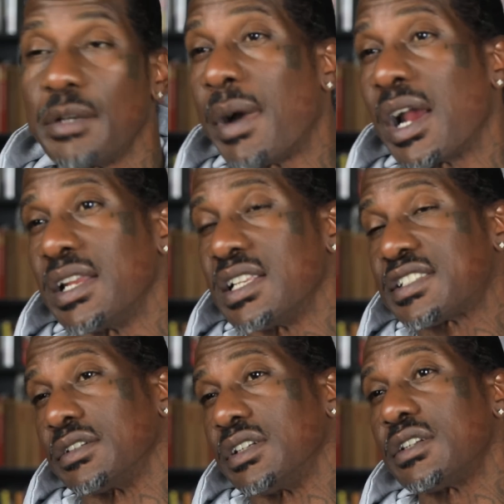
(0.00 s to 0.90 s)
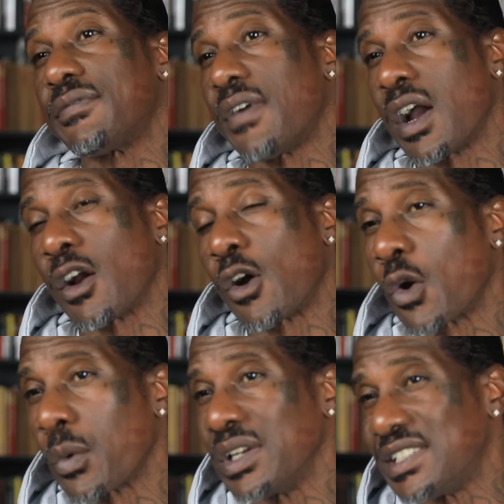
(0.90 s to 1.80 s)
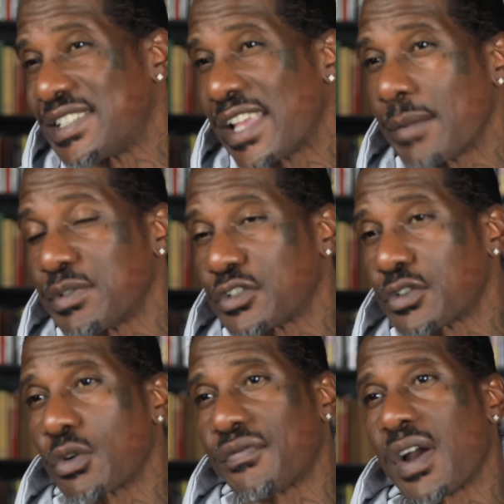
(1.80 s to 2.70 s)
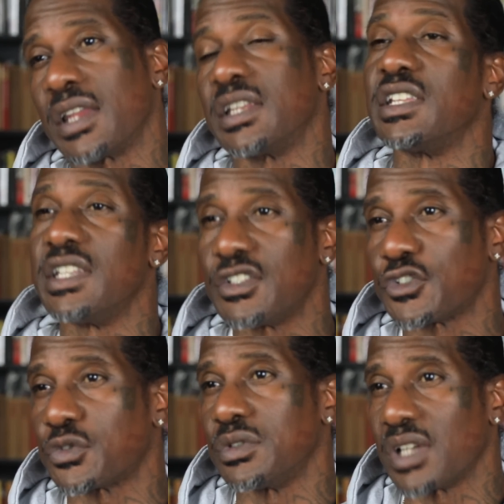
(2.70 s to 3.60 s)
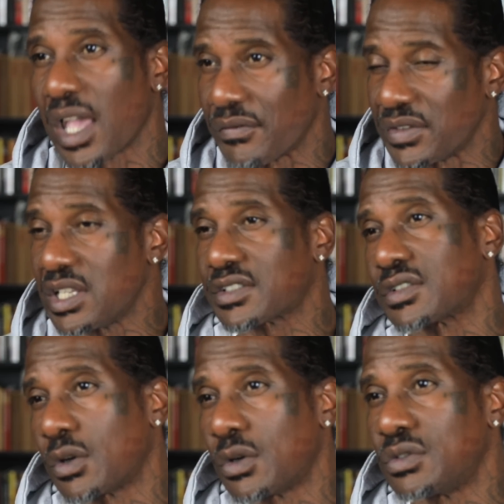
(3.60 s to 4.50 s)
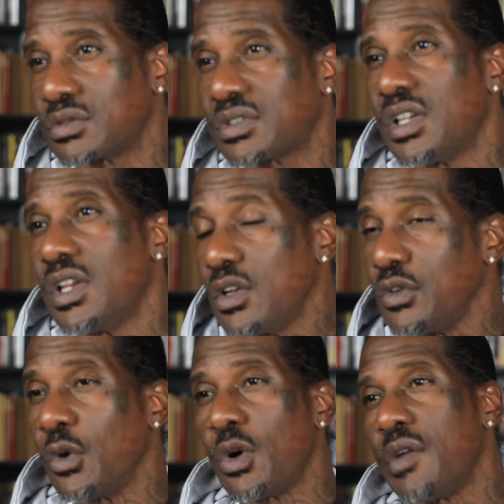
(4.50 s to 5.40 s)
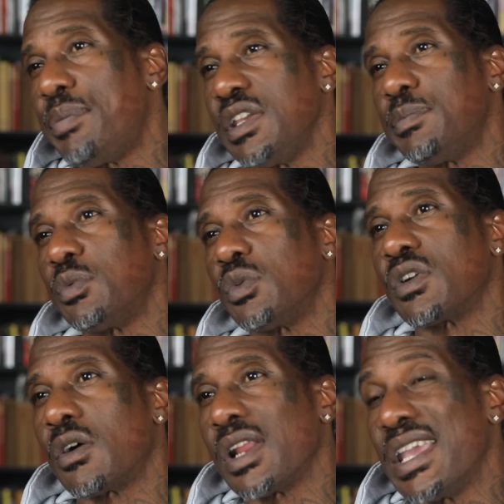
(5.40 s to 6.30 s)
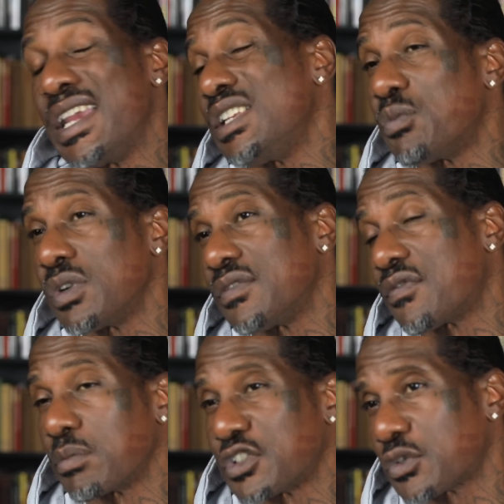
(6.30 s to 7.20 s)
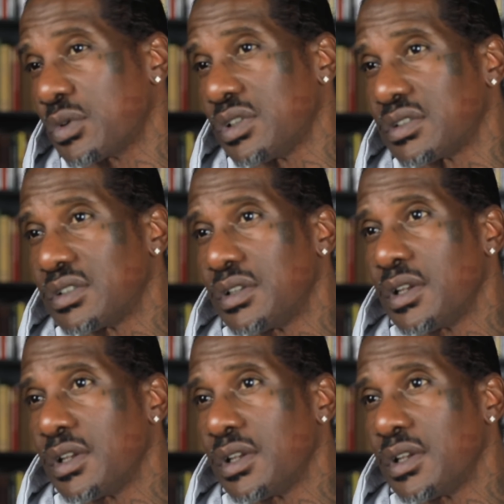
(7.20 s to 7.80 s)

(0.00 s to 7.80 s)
somebody that's solidified, already stamped and certified in the industry, having hit songs, knowing people and all that, and he really from the streets.